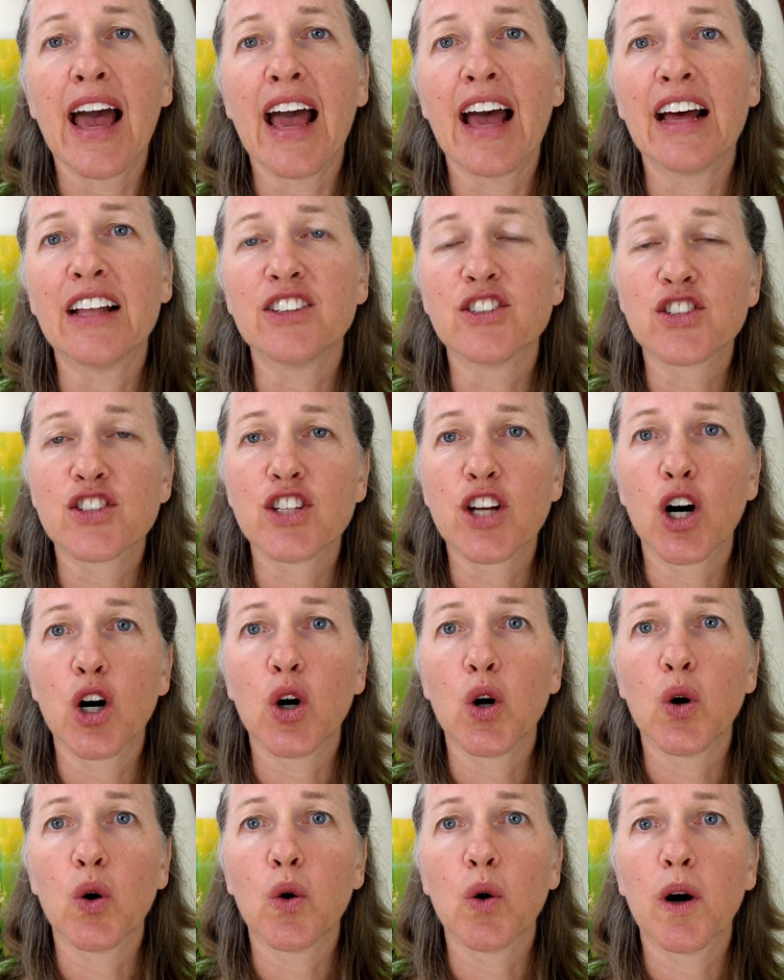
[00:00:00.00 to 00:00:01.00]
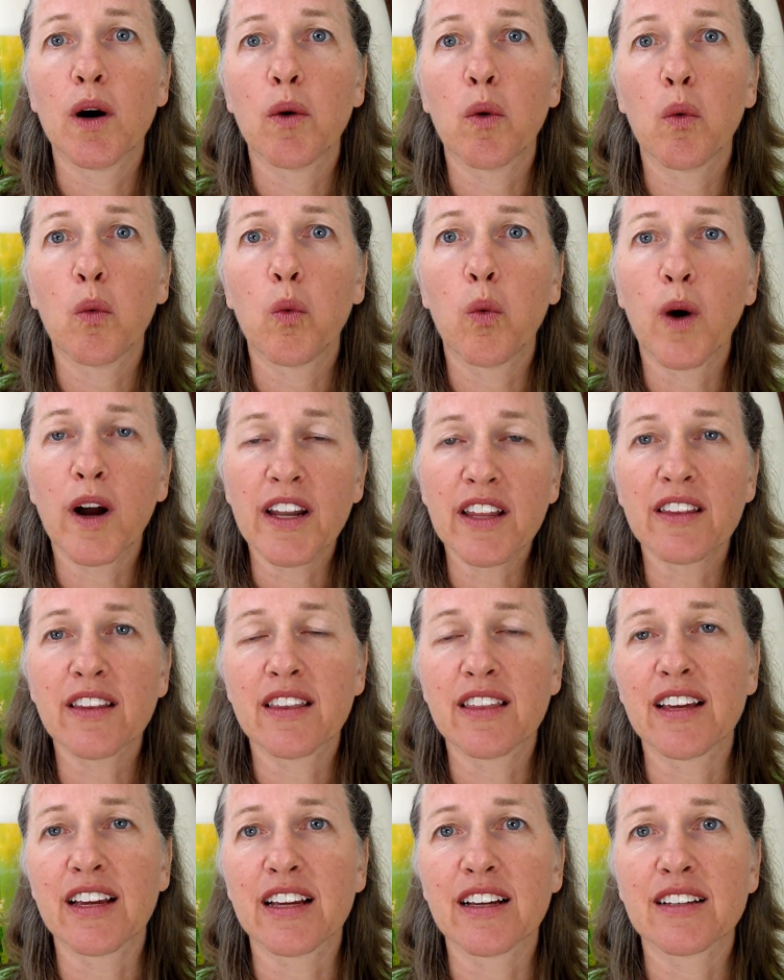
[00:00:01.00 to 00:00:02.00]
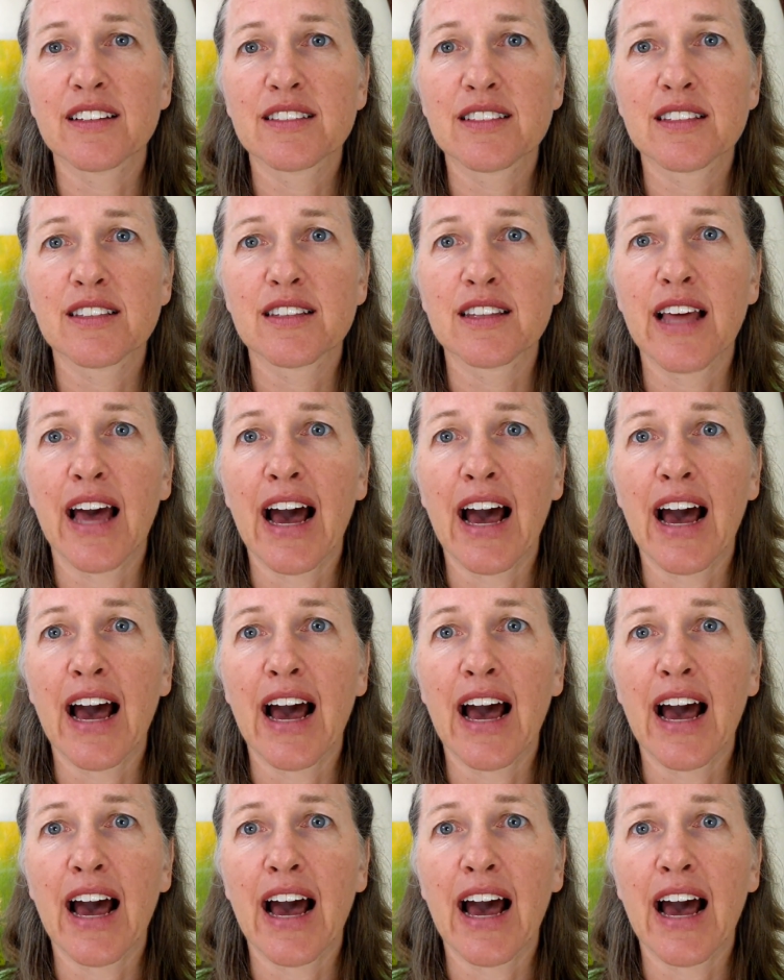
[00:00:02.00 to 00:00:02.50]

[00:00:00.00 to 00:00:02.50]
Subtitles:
And so one of the things